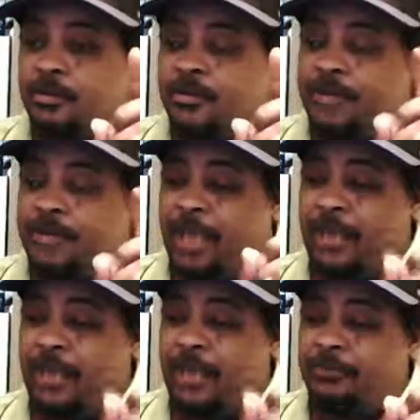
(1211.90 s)
Not
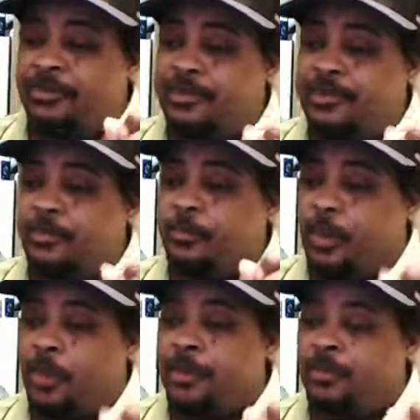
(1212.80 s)
having a CB
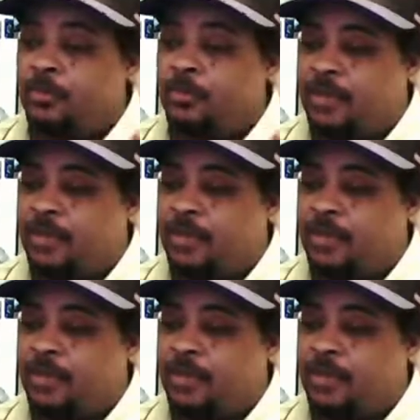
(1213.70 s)
radio is